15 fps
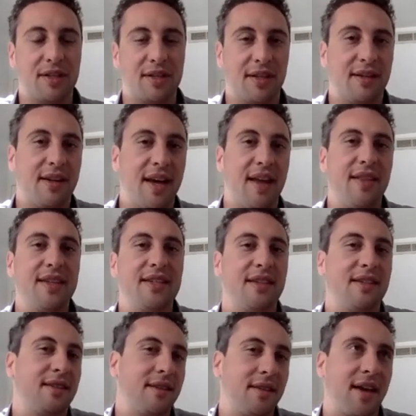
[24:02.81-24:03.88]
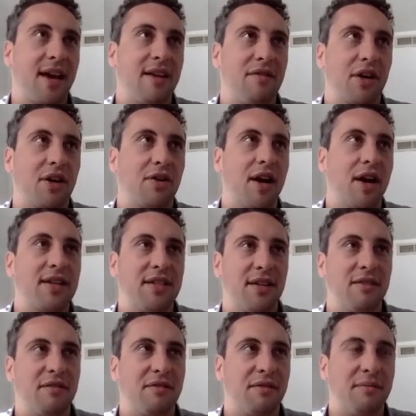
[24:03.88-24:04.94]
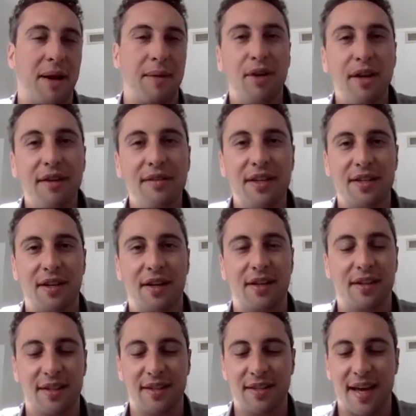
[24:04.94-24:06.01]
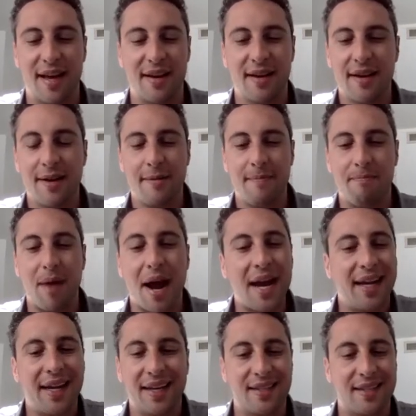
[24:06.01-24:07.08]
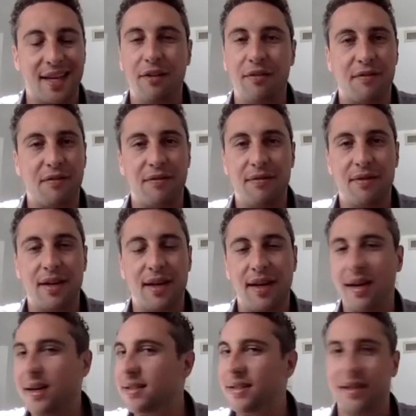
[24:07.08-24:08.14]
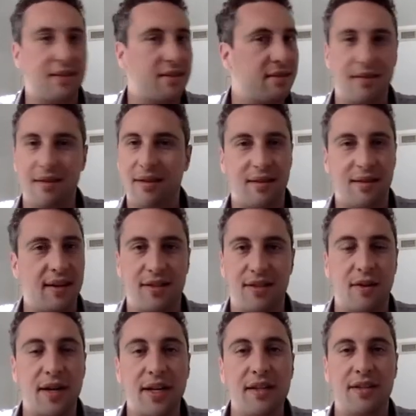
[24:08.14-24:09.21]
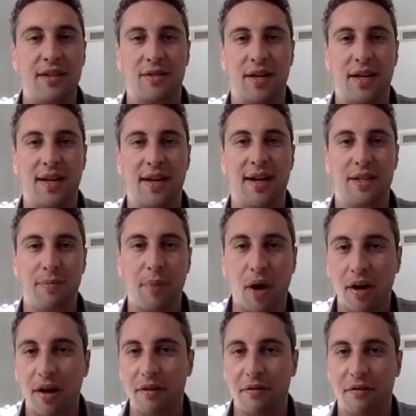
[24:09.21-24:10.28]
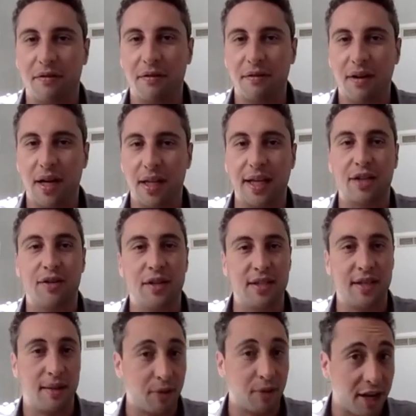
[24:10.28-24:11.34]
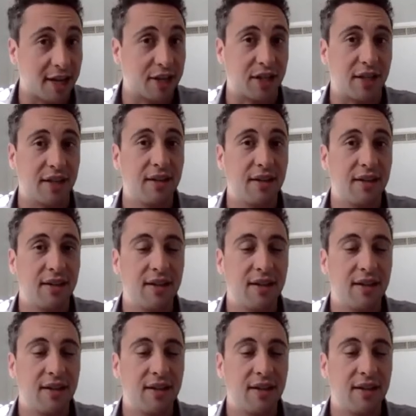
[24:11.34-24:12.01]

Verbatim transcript: And, and this is kind of the crux of my previous article is that mining itself isn't its own industry. It's part of electricity production.